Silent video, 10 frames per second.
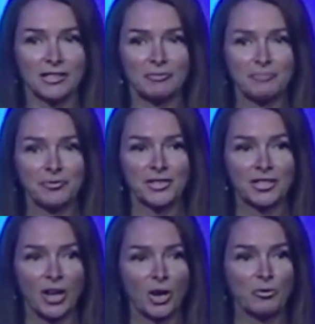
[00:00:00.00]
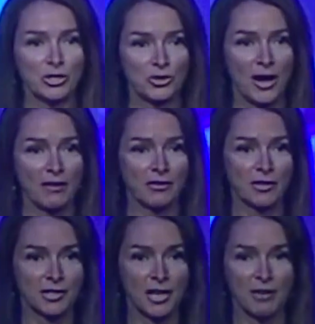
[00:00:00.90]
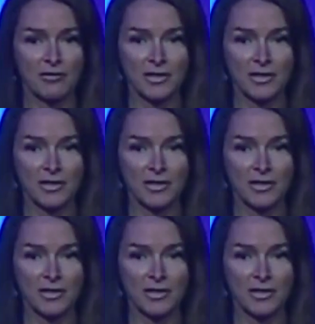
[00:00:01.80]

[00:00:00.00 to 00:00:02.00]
So I hope you try it for yourself and